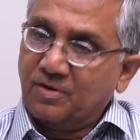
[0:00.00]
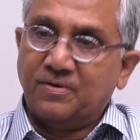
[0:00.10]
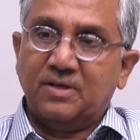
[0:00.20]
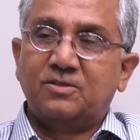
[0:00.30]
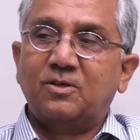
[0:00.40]

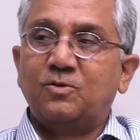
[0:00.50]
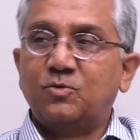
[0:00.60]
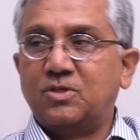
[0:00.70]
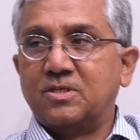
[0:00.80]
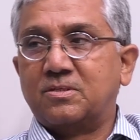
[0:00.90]
our
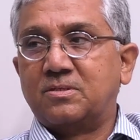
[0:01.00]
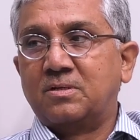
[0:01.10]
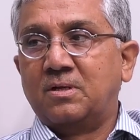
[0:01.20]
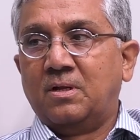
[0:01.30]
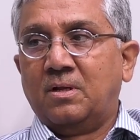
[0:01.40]
institutions,
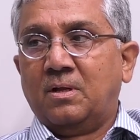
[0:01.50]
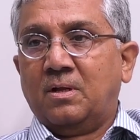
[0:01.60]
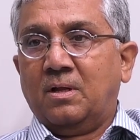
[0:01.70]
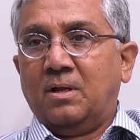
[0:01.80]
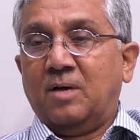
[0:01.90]

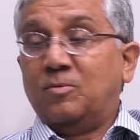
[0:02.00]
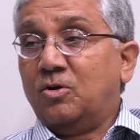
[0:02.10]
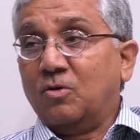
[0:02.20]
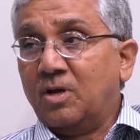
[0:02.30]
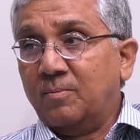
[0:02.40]
I'm not
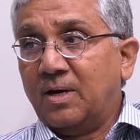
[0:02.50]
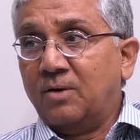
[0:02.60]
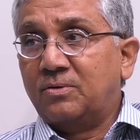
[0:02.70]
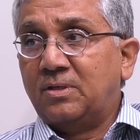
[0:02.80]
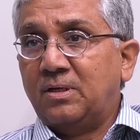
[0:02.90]
talking
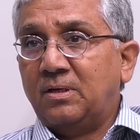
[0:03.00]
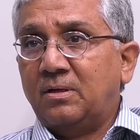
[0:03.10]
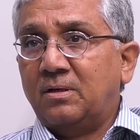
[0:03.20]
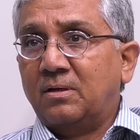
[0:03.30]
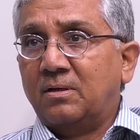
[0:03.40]
about
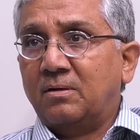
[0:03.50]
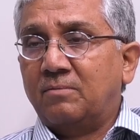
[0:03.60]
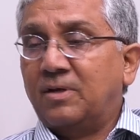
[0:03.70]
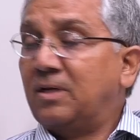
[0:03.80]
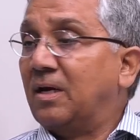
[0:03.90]
the
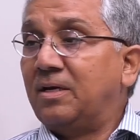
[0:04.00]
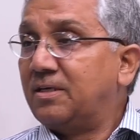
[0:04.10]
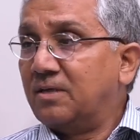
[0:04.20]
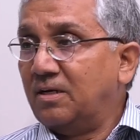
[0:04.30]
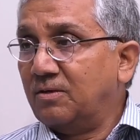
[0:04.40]
very
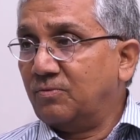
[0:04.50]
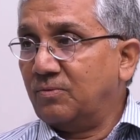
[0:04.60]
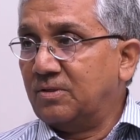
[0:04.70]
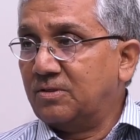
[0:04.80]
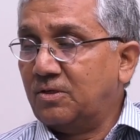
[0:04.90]
elite kind of
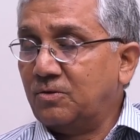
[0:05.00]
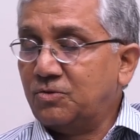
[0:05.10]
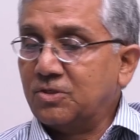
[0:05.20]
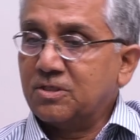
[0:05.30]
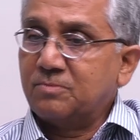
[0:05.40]

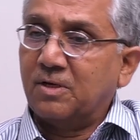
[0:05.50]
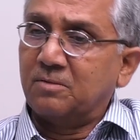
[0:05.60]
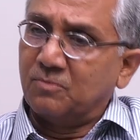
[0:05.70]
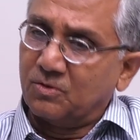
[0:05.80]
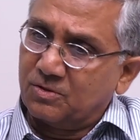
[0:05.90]
institutions,
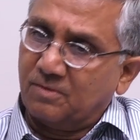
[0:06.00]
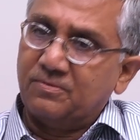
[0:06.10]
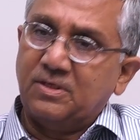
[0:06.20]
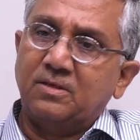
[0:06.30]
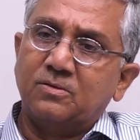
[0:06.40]
but most
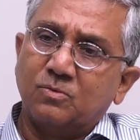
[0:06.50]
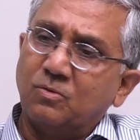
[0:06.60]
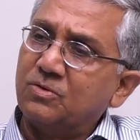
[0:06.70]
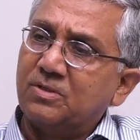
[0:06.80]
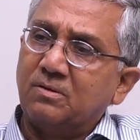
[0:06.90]
of the
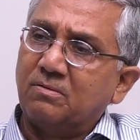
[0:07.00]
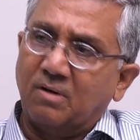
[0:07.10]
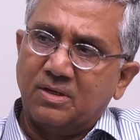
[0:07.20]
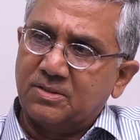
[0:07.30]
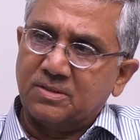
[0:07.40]
schools and
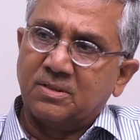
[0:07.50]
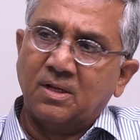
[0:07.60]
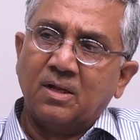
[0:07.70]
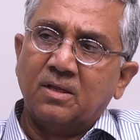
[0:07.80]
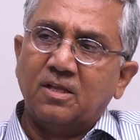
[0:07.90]
colleges,
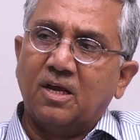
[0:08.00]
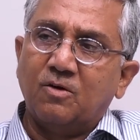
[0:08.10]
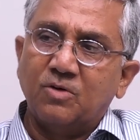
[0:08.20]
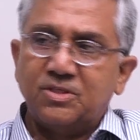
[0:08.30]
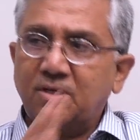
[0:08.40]
the
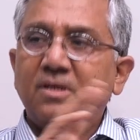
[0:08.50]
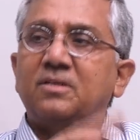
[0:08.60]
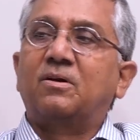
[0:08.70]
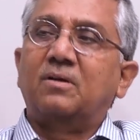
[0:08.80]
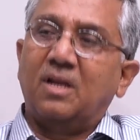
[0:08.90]
questioning is
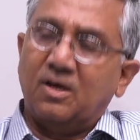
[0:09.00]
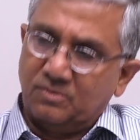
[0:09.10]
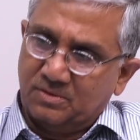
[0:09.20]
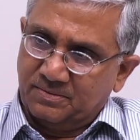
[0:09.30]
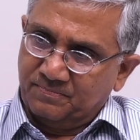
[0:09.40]
not
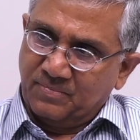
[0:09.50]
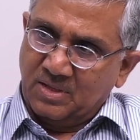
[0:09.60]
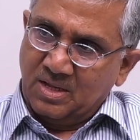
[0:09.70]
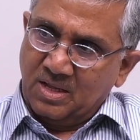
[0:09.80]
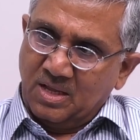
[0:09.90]
allowed.
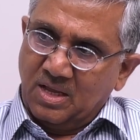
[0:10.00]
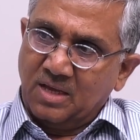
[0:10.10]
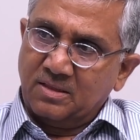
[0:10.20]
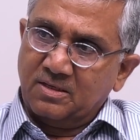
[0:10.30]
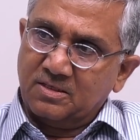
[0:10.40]

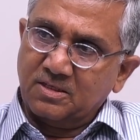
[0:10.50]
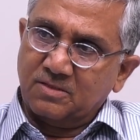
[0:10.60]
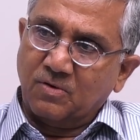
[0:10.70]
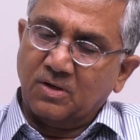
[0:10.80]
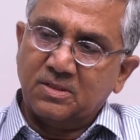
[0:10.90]
And this
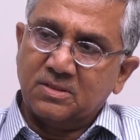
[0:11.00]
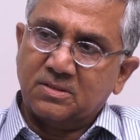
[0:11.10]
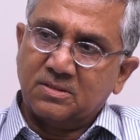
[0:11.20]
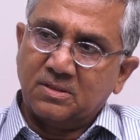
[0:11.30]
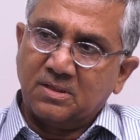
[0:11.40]
is what
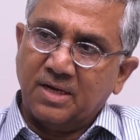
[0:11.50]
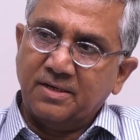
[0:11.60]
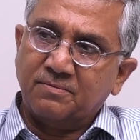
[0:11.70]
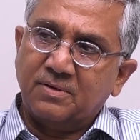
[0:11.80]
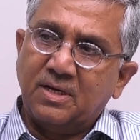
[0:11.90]
is kind
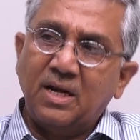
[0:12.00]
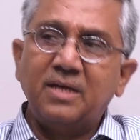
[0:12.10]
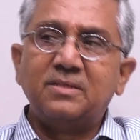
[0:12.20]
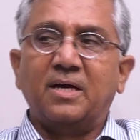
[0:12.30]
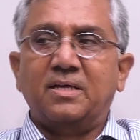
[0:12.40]
of
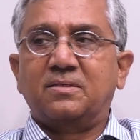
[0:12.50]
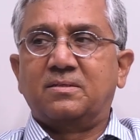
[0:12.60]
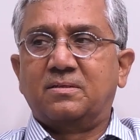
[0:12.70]
killing science.